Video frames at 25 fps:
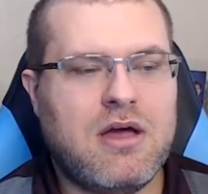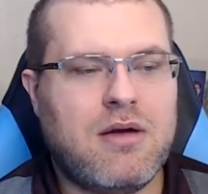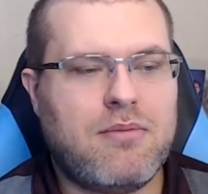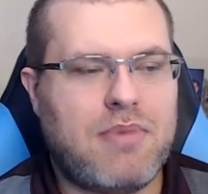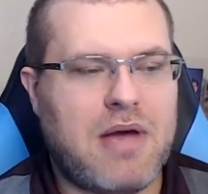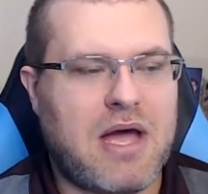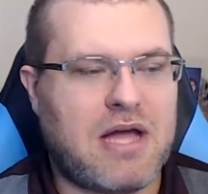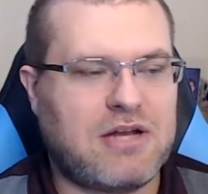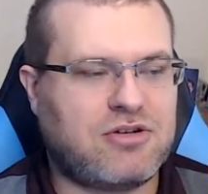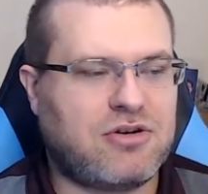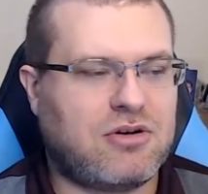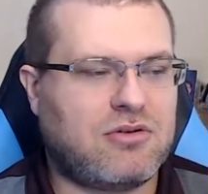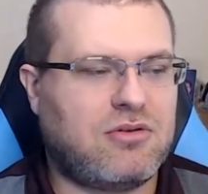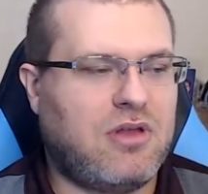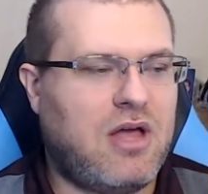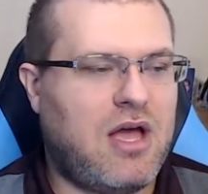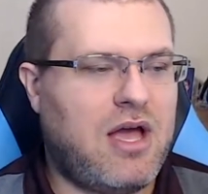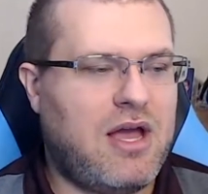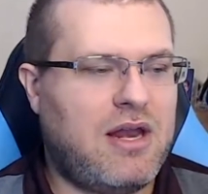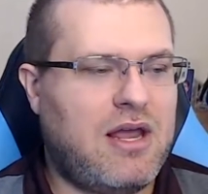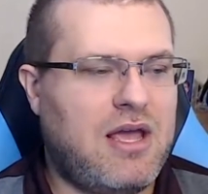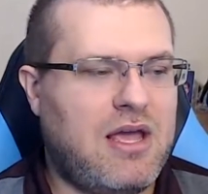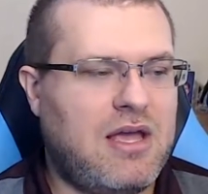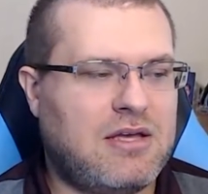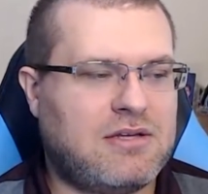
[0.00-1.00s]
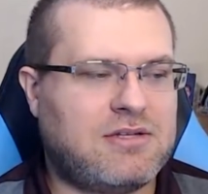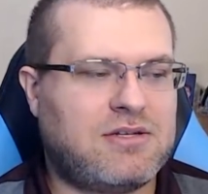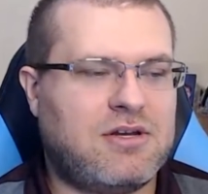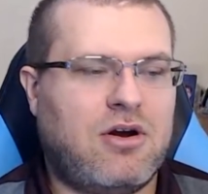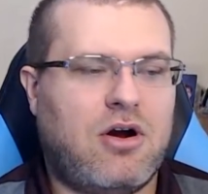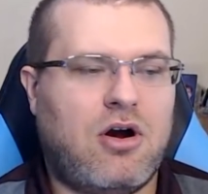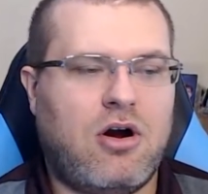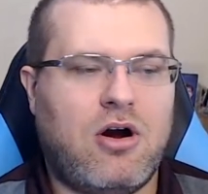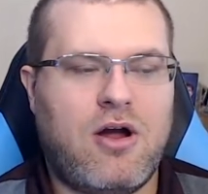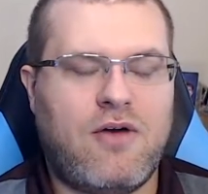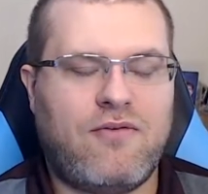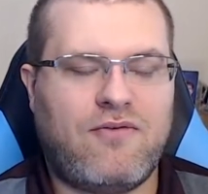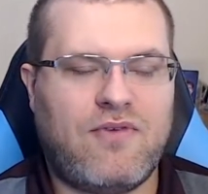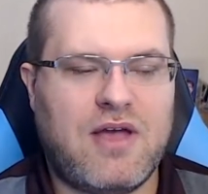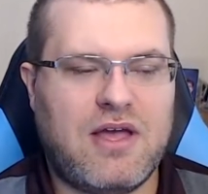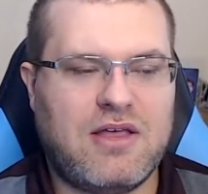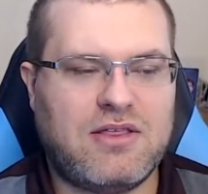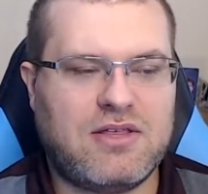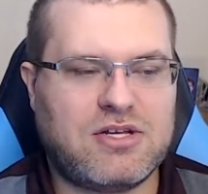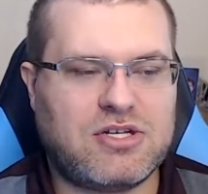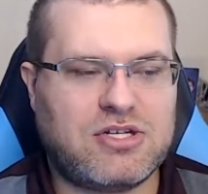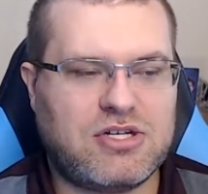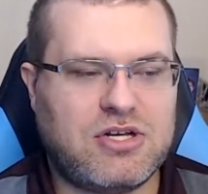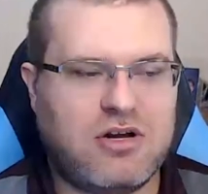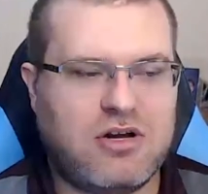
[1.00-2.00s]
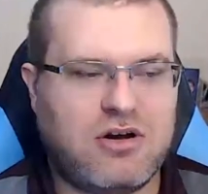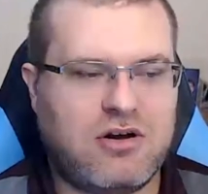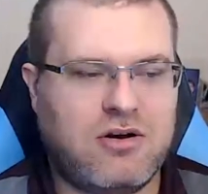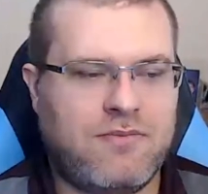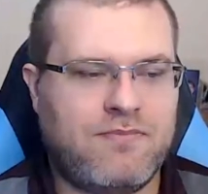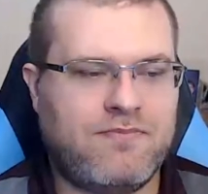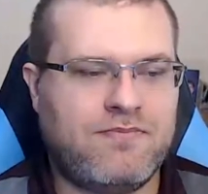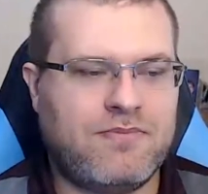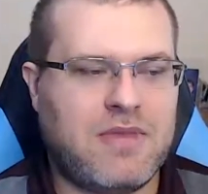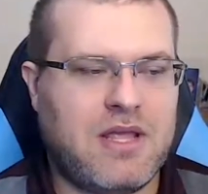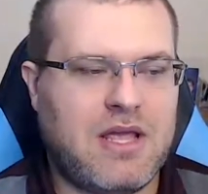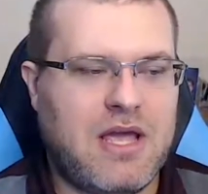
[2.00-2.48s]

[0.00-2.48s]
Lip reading: Patrick Laine is an RFA this year.